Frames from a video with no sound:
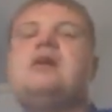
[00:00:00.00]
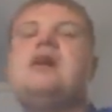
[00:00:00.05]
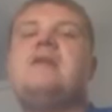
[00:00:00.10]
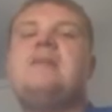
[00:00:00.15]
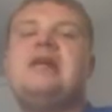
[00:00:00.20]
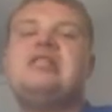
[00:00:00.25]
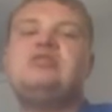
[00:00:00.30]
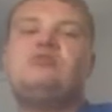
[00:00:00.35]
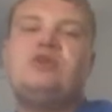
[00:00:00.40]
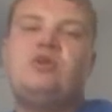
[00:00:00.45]

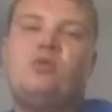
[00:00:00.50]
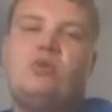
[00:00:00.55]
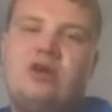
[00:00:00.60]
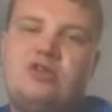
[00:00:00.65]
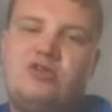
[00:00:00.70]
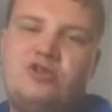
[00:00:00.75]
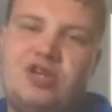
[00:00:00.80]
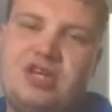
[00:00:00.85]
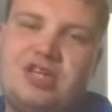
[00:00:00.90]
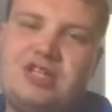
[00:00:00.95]
And that's what you
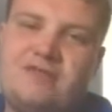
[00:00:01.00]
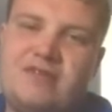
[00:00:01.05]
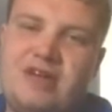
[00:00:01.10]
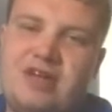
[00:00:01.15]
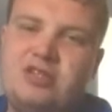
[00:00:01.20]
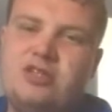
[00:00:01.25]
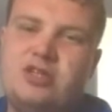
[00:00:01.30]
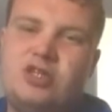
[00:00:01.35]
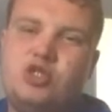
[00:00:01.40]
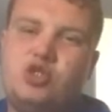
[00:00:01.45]
want out of a
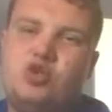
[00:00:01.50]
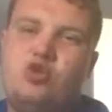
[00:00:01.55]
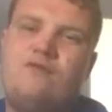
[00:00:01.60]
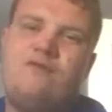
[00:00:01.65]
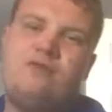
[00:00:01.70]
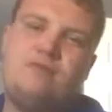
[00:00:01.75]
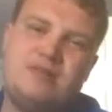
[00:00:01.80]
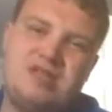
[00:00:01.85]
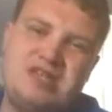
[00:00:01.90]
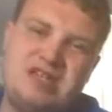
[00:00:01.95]
defender. So
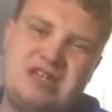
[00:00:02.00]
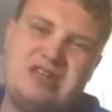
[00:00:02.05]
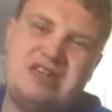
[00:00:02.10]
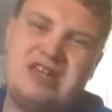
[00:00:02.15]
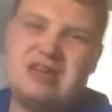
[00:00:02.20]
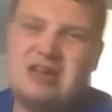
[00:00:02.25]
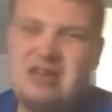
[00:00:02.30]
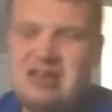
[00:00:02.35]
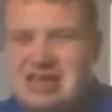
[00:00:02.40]
for me,